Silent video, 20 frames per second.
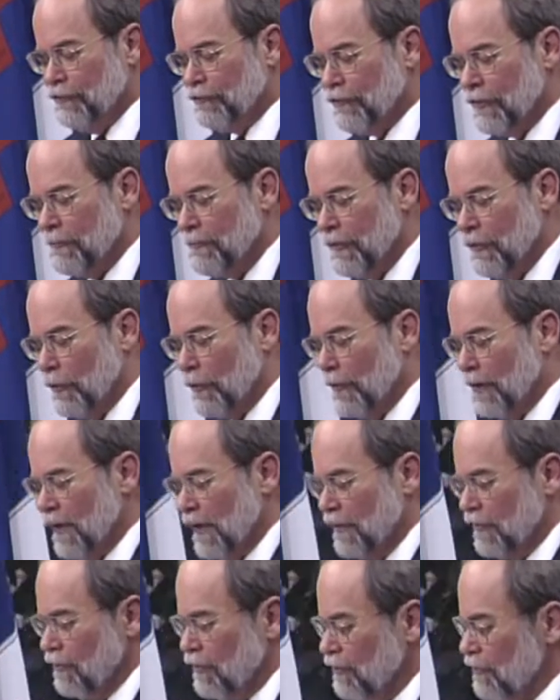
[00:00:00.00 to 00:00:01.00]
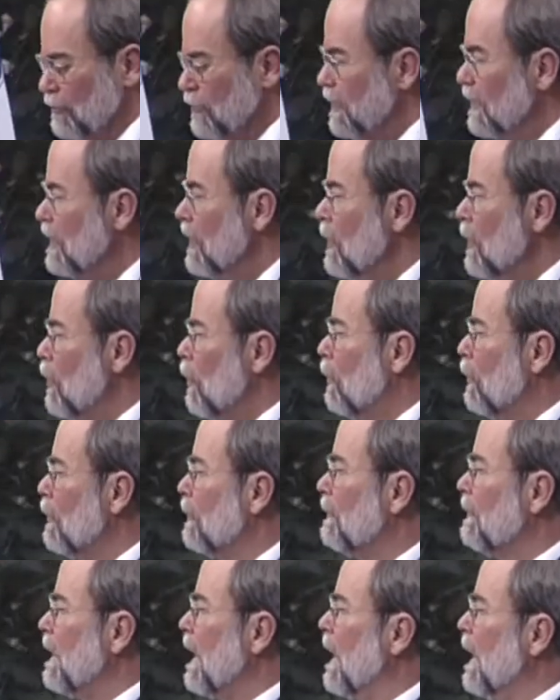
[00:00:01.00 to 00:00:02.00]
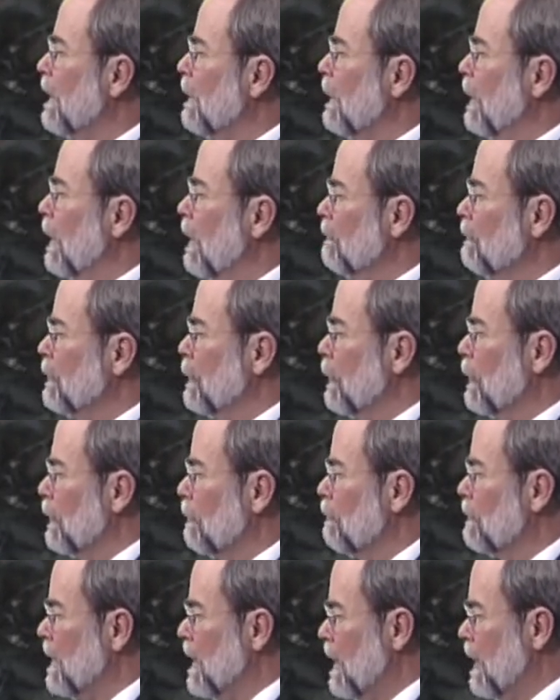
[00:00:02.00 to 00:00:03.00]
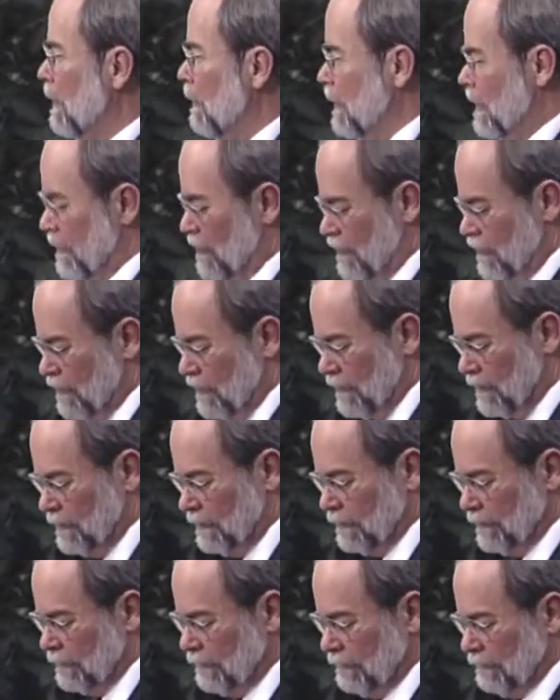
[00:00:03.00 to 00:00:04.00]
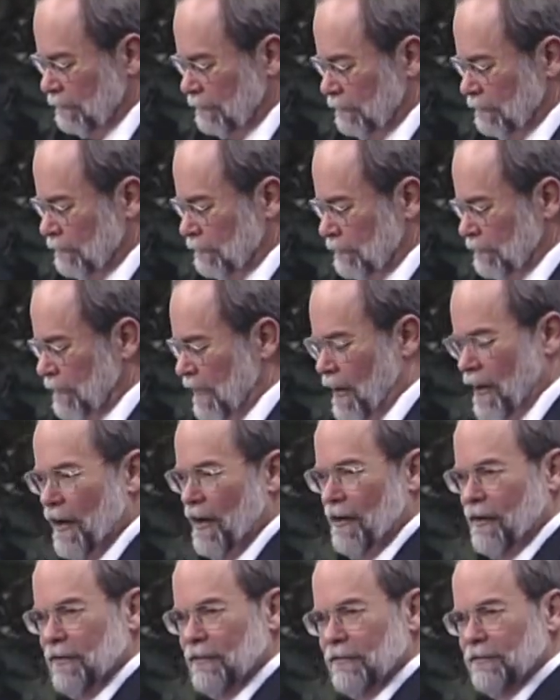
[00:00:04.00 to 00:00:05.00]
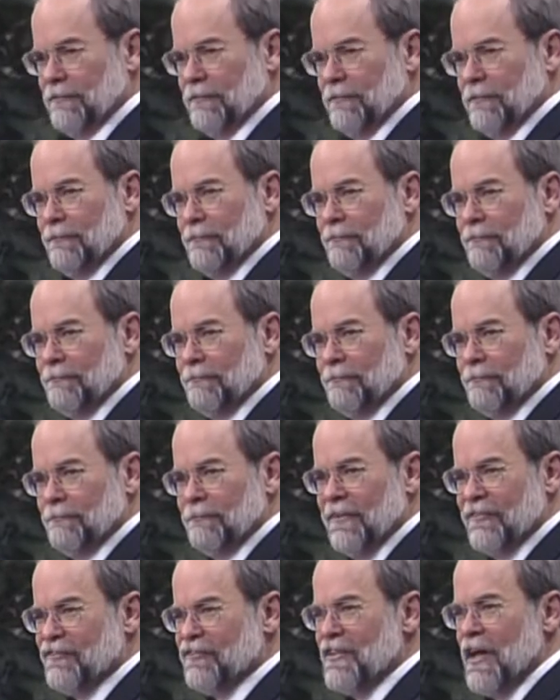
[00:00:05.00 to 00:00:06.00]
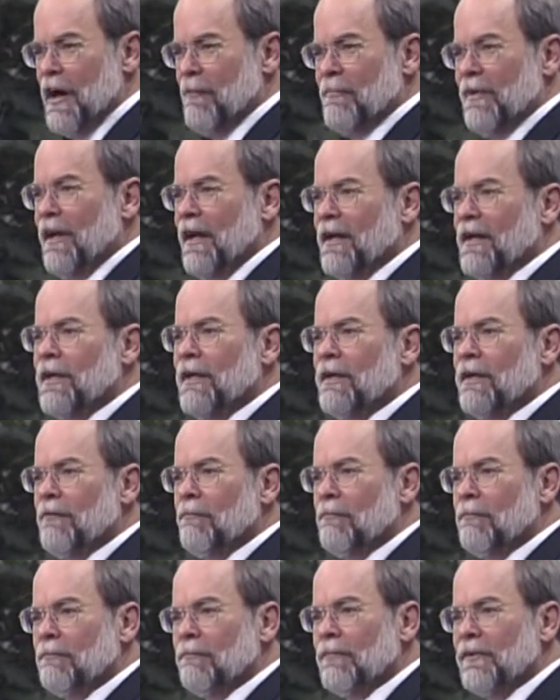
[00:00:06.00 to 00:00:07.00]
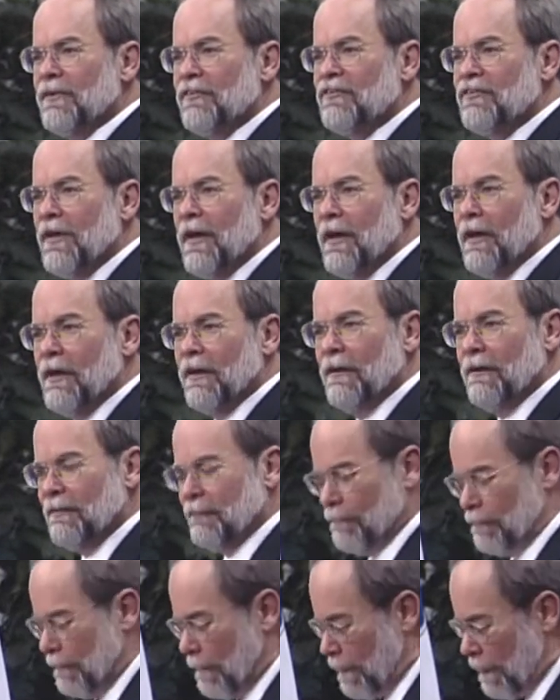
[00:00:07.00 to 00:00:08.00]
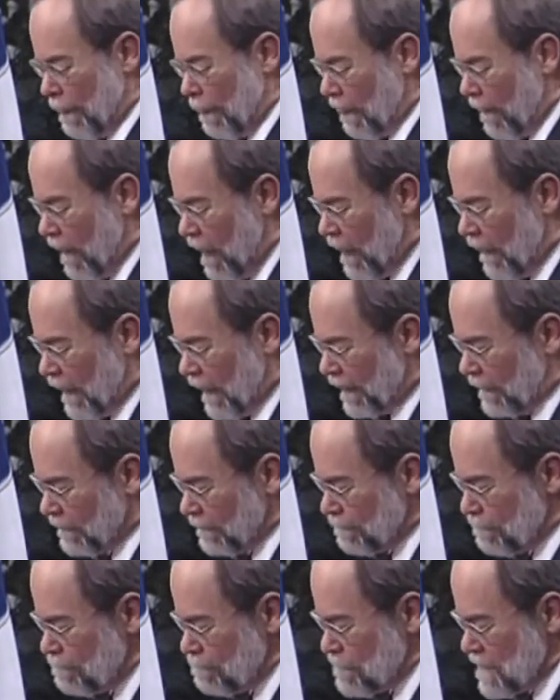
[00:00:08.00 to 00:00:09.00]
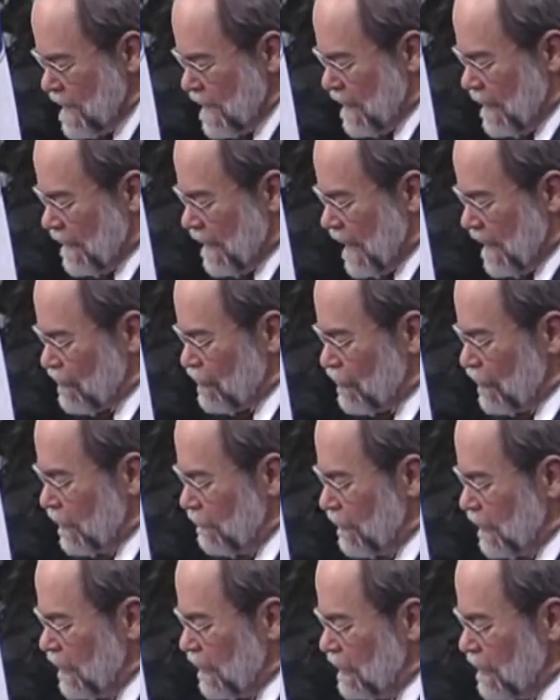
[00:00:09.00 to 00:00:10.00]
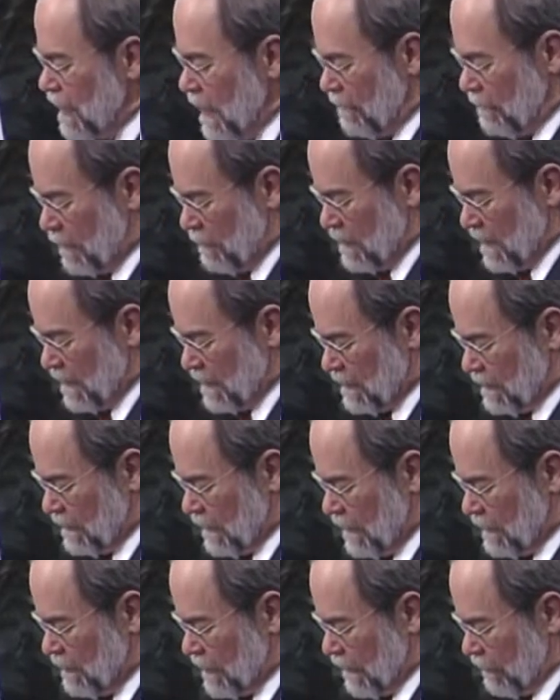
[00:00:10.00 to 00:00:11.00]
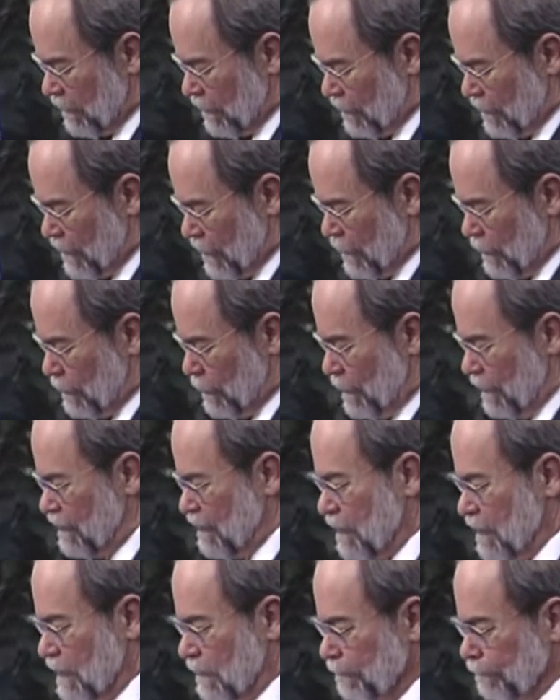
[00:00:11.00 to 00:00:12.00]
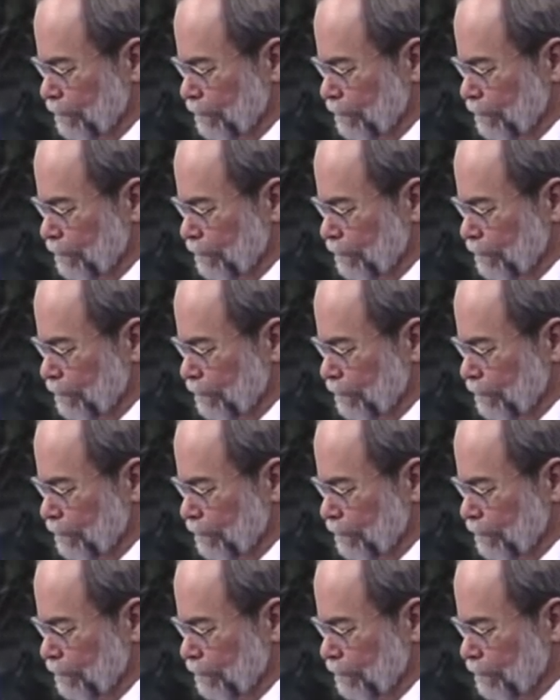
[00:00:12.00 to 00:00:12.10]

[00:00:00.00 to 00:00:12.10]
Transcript: from your industry or that of your parents. Oh, let's nominate him. What do you say? All right. That's limited government, and Jefferson endorsed it.